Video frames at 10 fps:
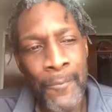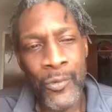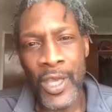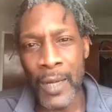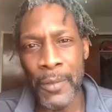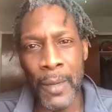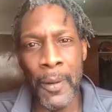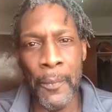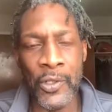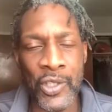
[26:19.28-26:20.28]
got to be
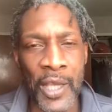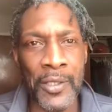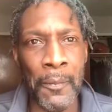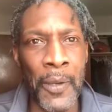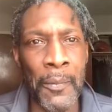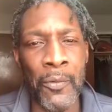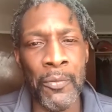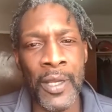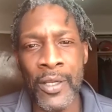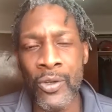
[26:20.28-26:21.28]
about protecting people,
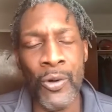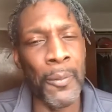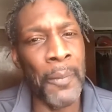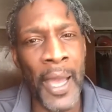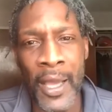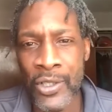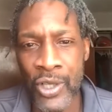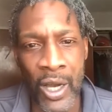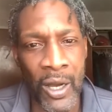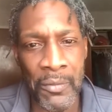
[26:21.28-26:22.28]
man. They're doing a bad
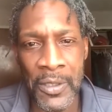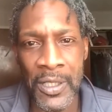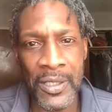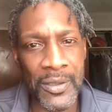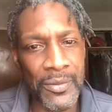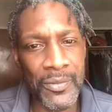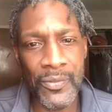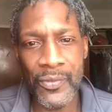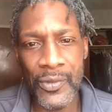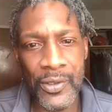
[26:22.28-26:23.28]
job, man.
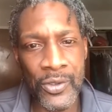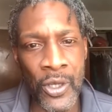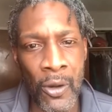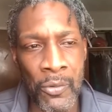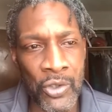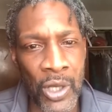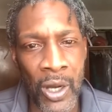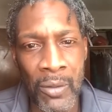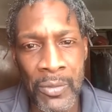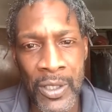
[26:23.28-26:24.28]
Terrible
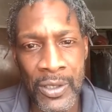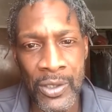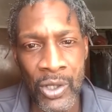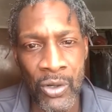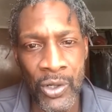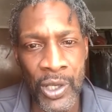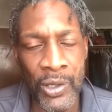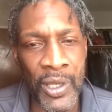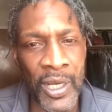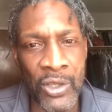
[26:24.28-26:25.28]
job, man, you know?
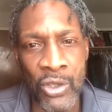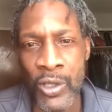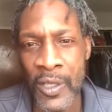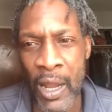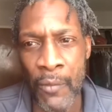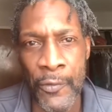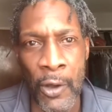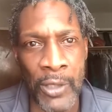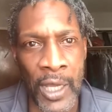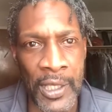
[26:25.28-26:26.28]
And, and I thought that I
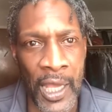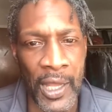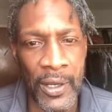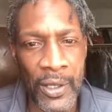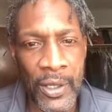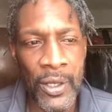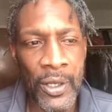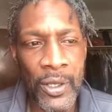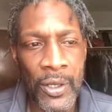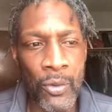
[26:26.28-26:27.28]
felt like that
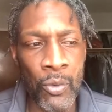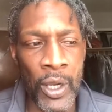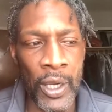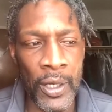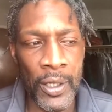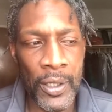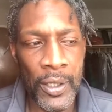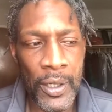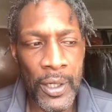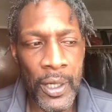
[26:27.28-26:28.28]
when
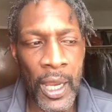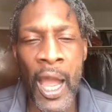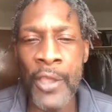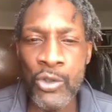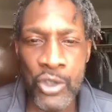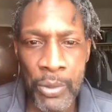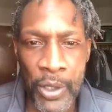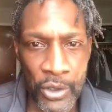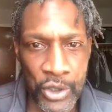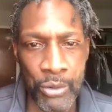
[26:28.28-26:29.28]
I used to be
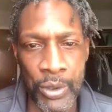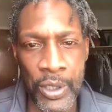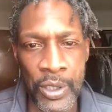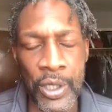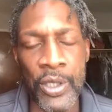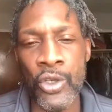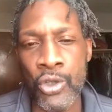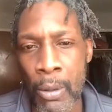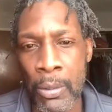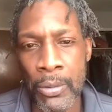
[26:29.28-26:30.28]
in the street and getting in
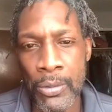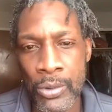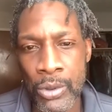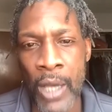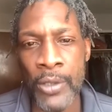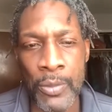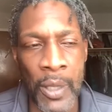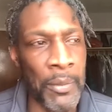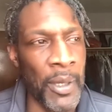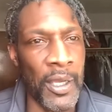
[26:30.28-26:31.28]
trouble. So I used to be
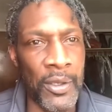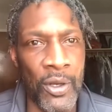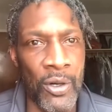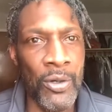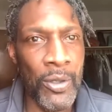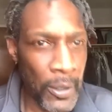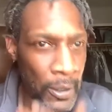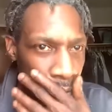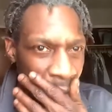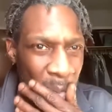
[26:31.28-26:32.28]
like, man, you know,
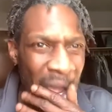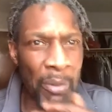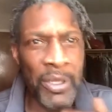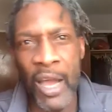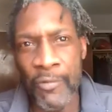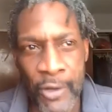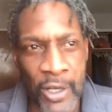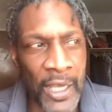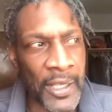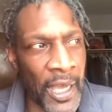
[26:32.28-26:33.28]
well, probably I feel
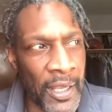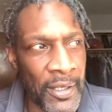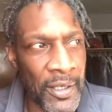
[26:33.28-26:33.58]
like that